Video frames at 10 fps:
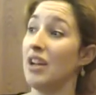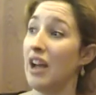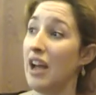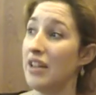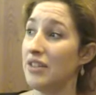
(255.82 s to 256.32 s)

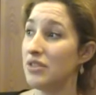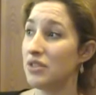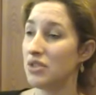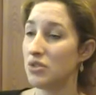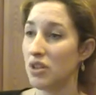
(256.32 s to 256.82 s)
and
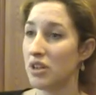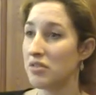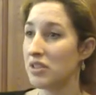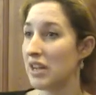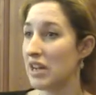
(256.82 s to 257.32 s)
to try and
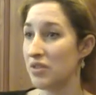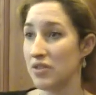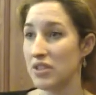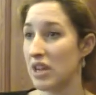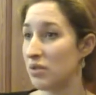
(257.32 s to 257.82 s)
get out of the
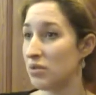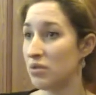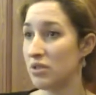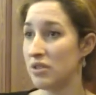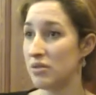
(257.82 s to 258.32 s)
town
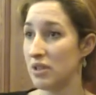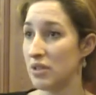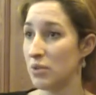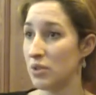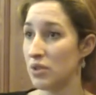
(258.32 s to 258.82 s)
hall as
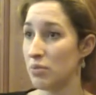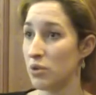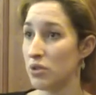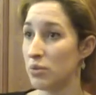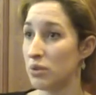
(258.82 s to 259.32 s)
much as
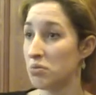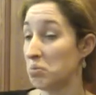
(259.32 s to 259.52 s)
possible.